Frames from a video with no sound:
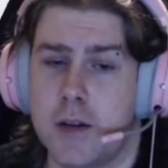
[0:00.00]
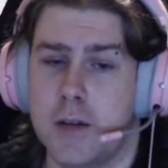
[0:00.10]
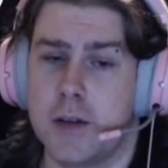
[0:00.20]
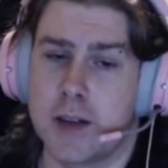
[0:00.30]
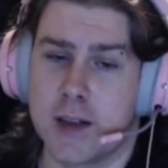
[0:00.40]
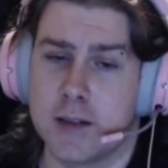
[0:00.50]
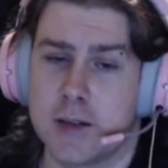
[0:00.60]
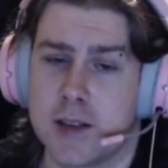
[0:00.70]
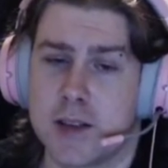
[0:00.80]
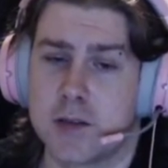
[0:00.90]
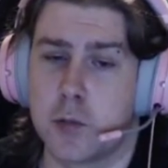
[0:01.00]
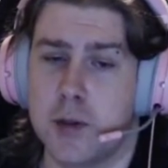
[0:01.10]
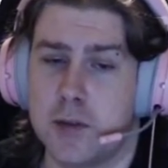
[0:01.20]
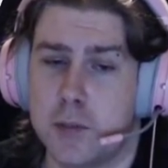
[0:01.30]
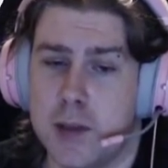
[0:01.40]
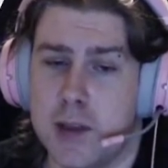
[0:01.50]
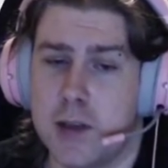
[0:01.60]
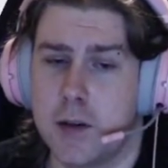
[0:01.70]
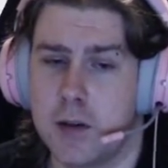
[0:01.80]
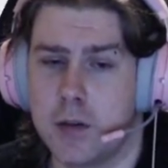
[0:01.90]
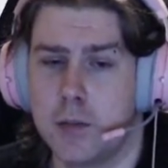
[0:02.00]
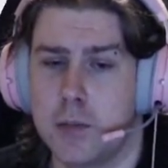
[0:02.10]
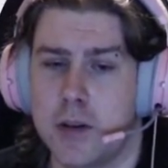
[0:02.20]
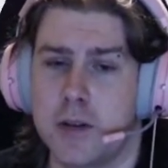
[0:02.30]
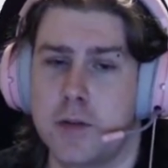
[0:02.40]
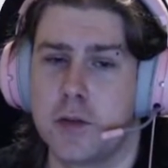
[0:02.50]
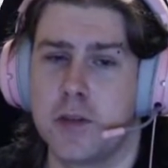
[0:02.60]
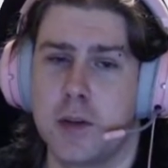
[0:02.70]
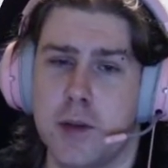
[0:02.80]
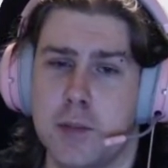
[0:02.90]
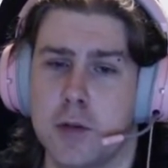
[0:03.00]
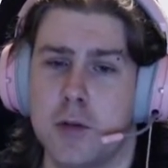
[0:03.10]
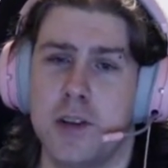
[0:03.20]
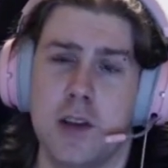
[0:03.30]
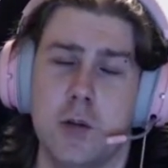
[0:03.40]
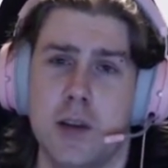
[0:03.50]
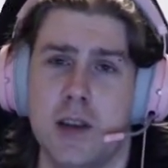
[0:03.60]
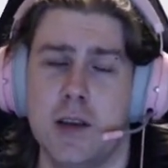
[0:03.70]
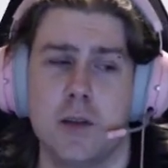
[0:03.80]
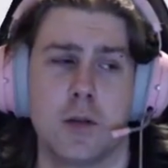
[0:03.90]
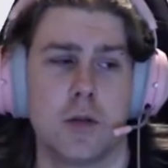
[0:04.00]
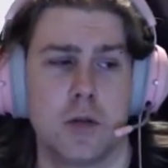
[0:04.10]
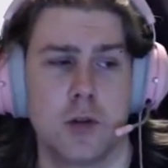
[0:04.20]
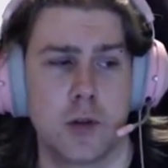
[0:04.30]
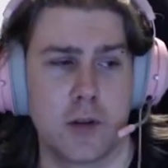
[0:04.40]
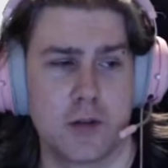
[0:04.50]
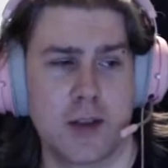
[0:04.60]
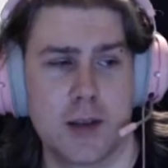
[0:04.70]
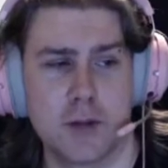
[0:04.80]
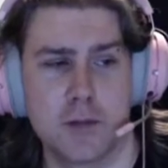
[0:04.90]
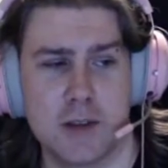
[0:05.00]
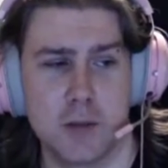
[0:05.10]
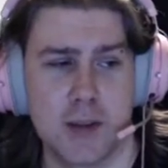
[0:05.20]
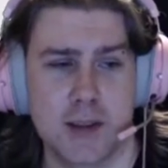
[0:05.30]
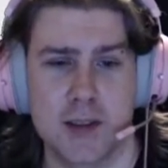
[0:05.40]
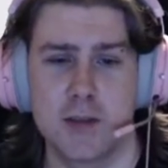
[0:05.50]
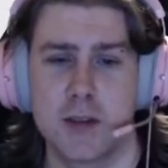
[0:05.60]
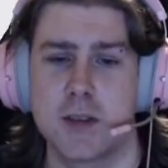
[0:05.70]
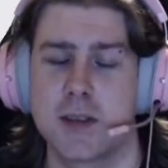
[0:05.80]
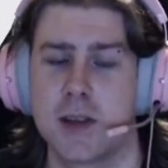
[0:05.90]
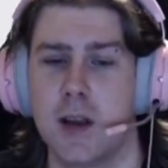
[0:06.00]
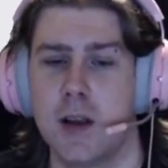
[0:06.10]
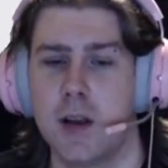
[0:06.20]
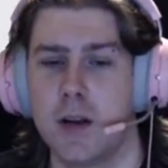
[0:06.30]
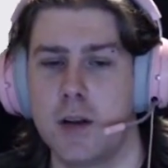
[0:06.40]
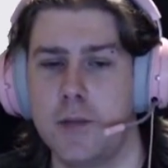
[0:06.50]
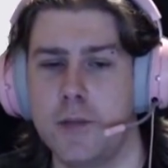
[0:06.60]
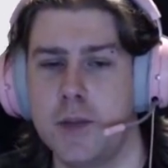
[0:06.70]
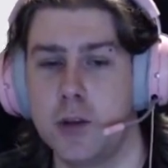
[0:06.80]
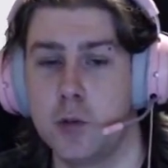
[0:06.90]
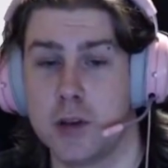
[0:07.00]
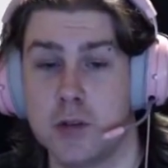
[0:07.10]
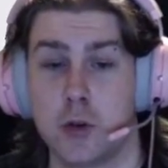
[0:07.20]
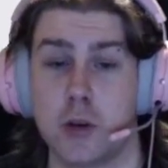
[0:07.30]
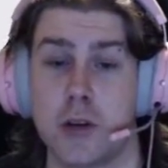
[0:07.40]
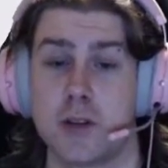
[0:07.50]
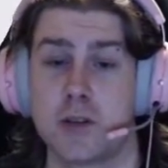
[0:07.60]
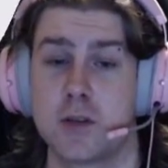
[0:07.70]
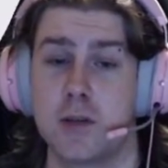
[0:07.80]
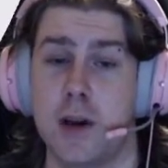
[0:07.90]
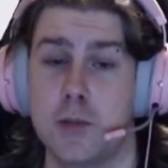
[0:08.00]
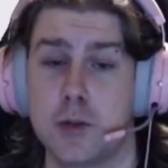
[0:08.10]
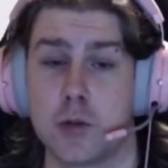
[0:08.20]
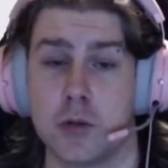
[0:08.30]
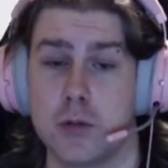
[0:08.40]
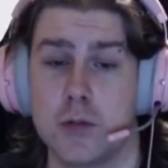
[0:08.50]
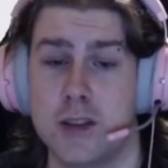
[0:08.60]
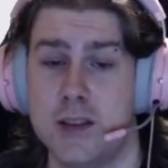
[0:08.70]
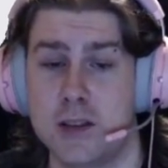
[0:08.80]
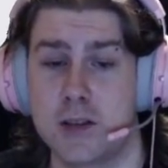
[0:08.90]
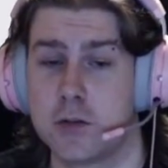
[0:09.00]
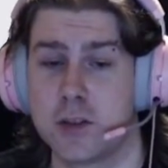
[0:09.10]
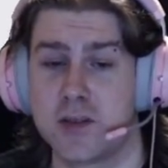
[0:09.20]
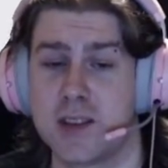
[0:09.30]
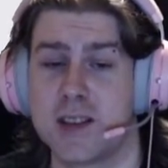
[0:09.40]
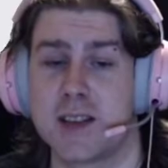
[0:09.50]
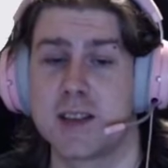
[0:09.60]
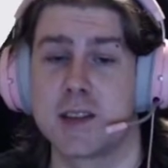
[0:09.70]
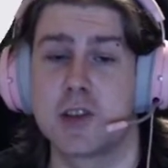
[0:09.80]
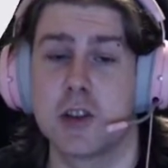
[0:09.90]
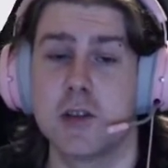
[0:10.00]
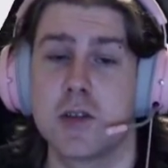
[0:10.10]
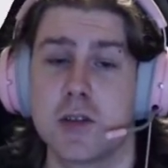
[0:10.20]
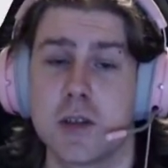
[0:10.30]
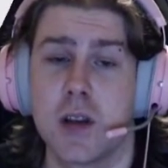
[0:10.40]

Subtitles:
Again, this is for PvP, but for people who PvE or do other types of PvP activities, you will enjoy this, I'm sure. These are just fantastic changes.